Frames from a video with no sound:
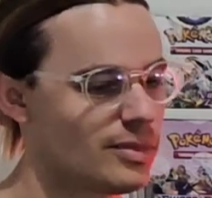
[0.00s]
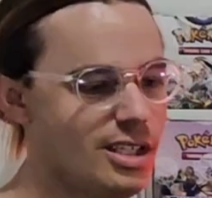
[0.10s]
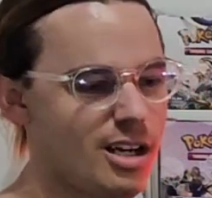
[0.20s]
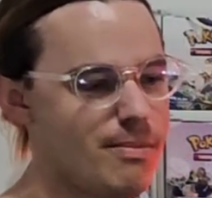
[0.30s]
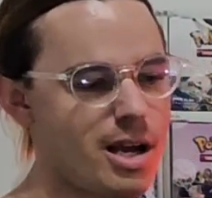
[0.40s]

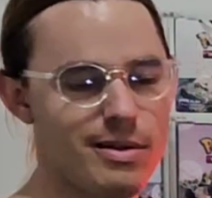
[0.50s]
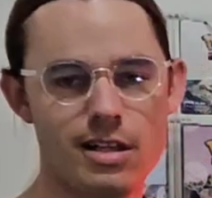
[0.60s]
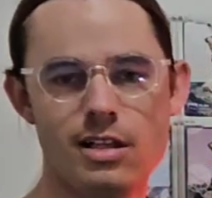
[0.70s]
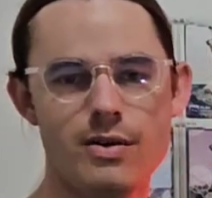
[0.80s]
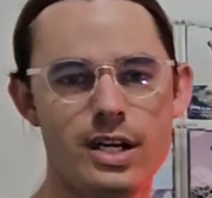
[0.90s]
maybe
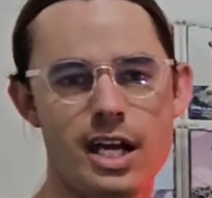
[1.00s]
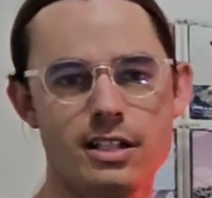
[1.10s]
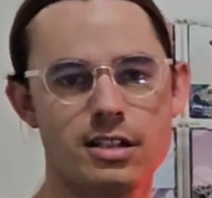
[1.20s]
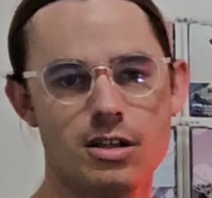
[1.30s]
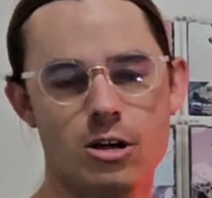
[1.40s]
then they would
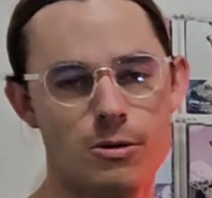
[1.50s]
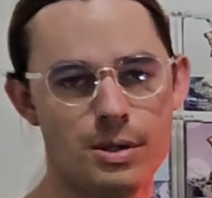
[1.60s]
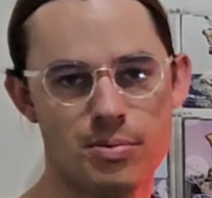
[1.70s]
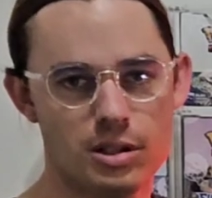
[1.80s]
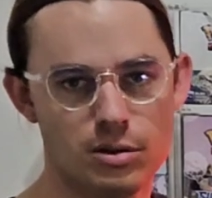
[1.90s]
exit the
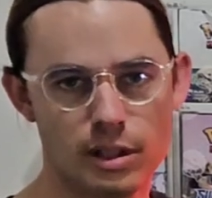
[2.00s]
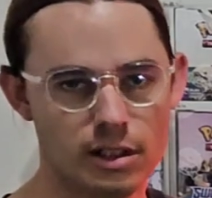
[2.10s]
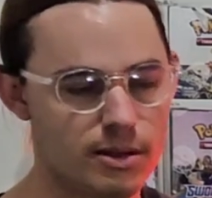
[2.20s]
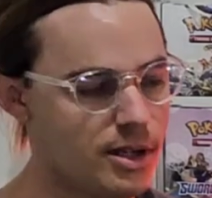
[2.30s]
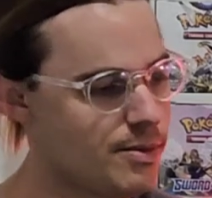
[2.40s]
hobby pretty
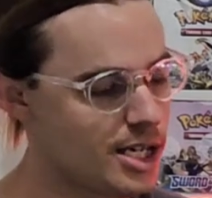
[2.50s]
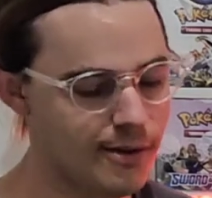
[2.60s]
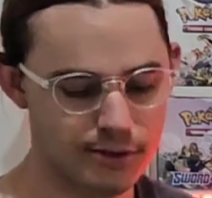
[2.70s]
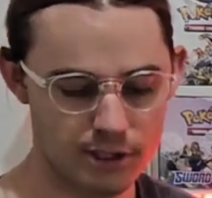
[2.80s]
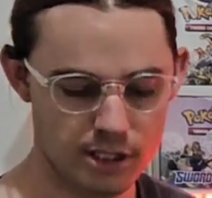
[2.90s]
quickly, maybe
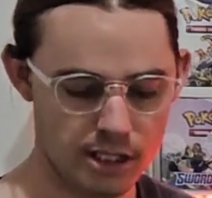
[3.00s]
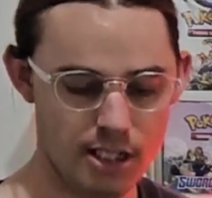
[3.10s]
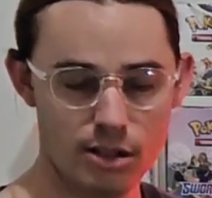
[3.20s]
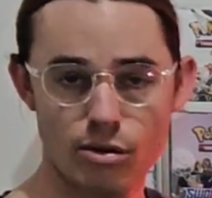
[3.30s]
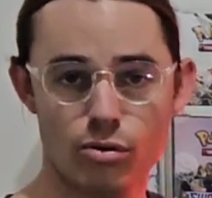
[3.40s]
after a
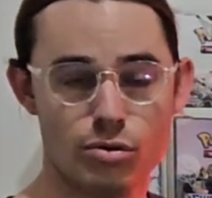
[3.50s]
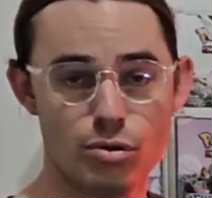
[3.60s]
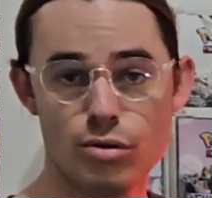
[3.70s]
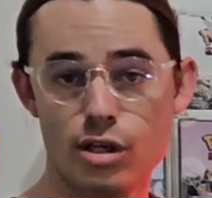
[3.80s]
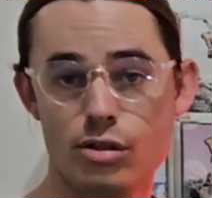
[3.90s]
year or
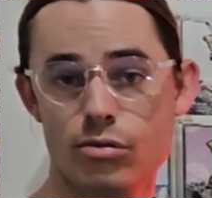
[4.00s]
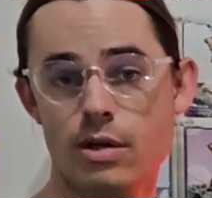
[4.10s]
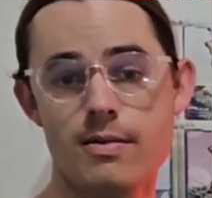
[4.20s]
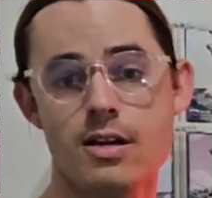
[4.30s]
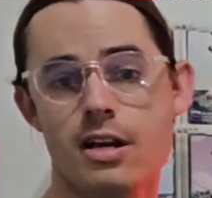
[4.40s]
2 years, or
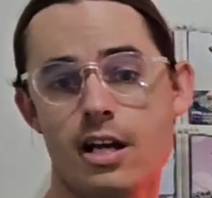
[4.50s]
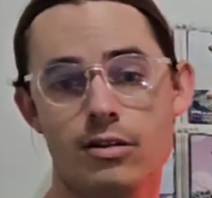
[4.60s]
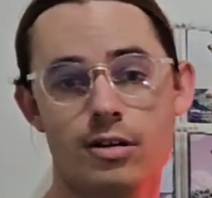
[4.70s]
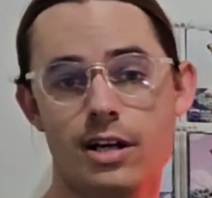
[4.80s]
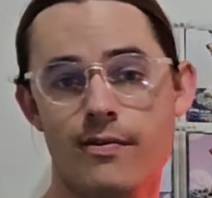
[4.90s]
maybe they'd hang
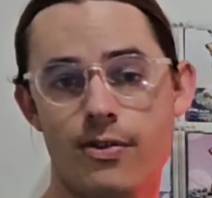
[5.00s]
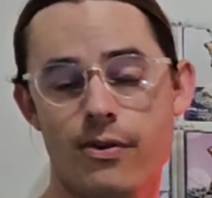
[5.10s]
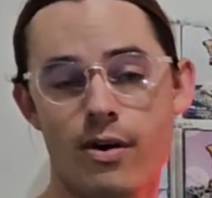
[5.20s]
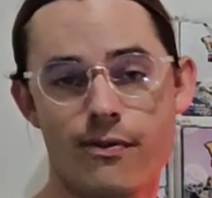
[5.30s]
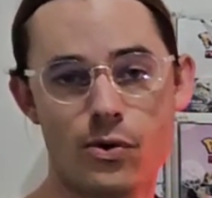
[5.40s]
around for
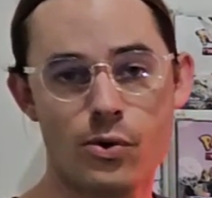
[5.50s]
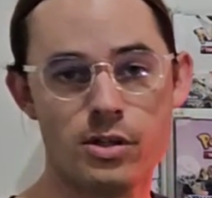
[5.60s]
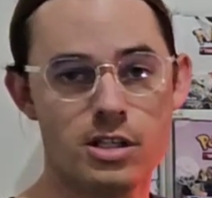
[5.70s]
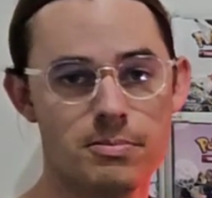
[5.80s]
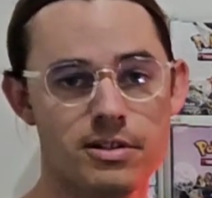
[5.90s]
3 or 4
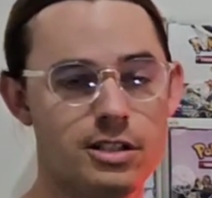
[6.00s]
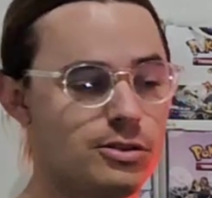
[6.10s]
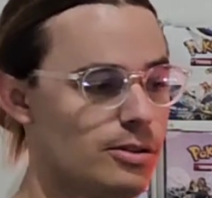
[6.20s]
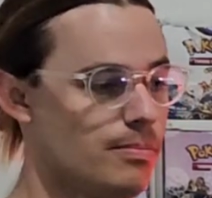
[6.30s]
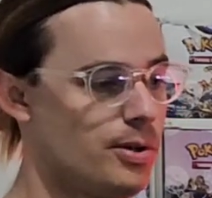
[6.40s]
years, but they
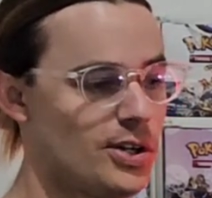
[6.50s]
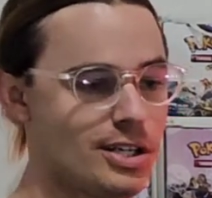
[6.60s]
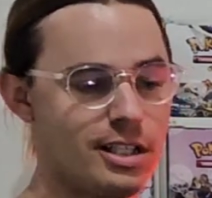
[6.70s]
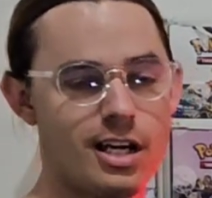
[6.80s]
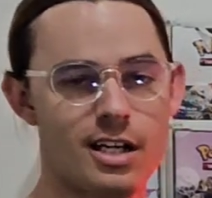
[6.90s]
sort of buy
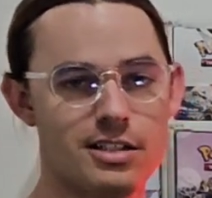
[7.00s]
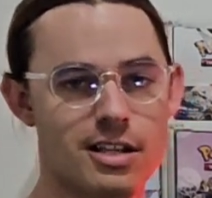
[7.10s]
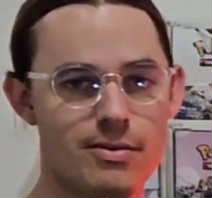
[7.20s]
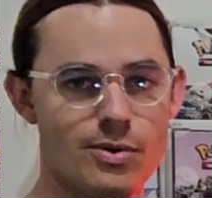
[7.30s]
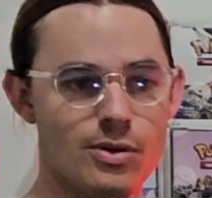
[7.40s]
the cards
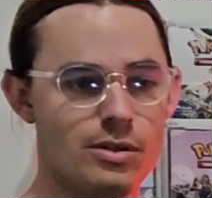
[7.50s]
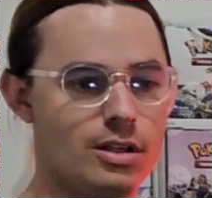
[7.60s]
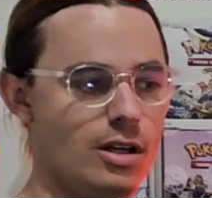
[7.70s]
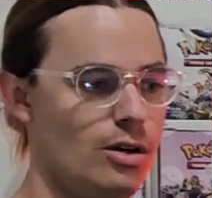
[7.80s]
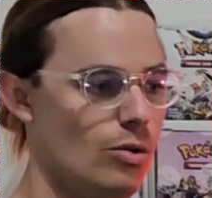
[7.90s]
they want,
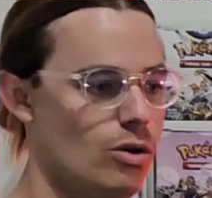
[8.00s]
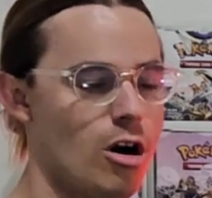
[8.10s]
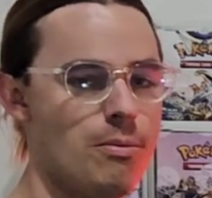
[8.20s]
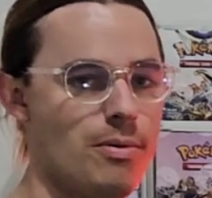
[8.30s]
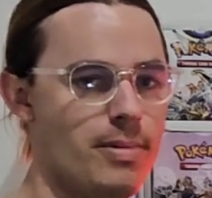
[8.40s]

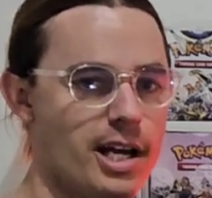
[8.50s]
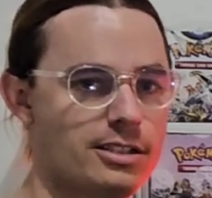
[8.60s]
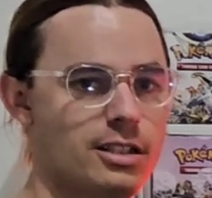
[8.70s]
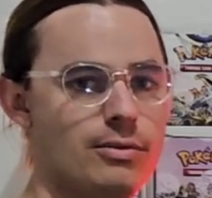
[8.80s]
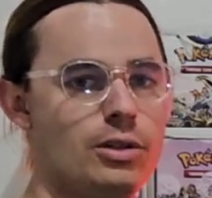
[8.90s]
or open
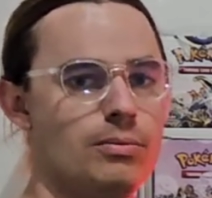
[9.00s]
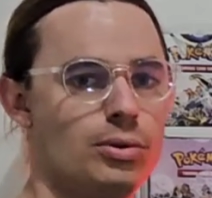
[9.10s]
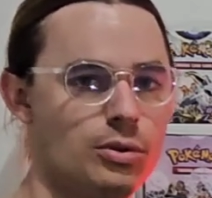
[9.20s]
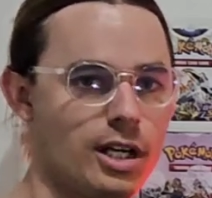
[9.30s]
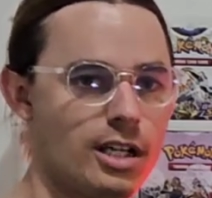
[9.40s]
packs they want,
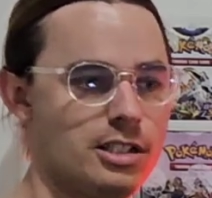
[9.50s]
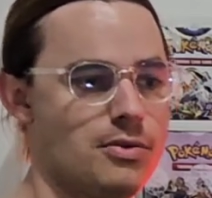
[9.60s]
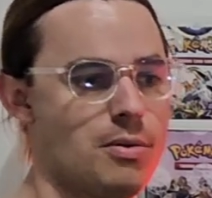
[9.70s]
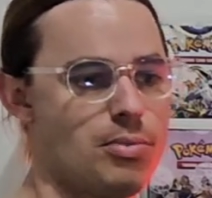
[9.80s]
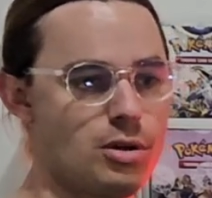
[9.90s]
pull cards they
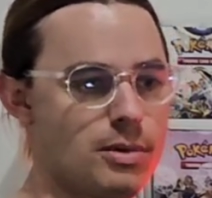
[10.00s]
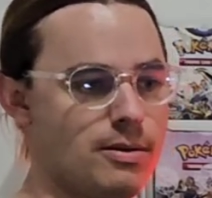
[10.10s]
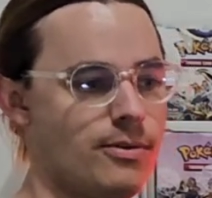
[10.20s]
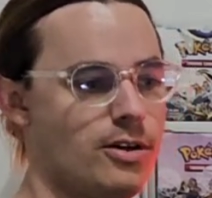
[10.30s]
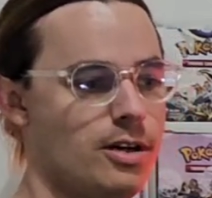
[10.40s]
want, put them in
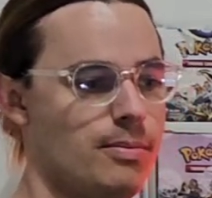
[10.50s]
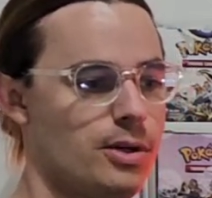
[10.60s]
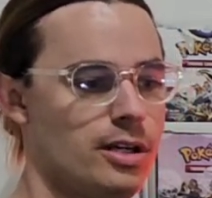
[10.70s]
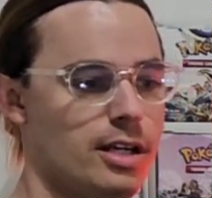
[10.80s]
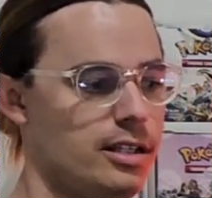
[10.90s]
a
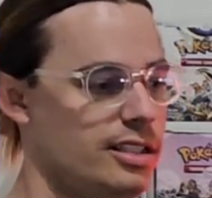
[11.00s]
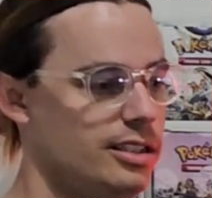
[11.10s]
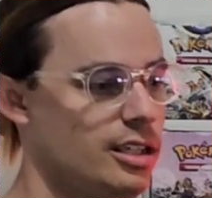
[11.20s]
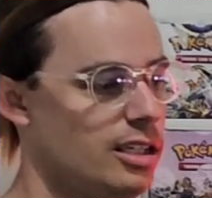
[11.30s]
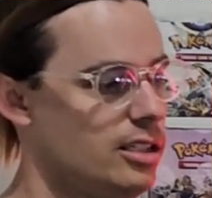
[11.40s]
binder, and
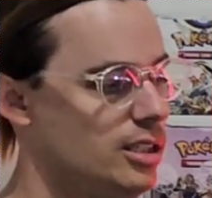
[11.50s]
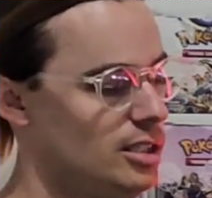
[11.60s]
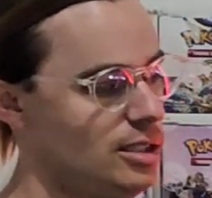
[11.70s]
then go,